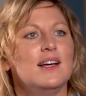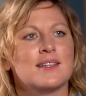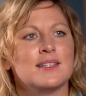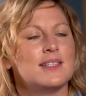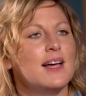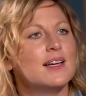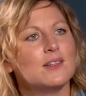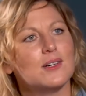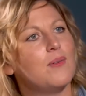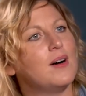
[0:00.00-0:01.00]

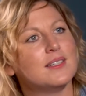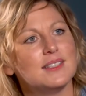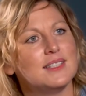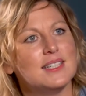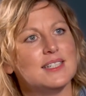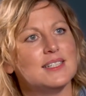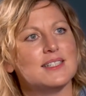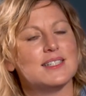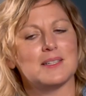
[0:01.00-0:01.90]
container quantities.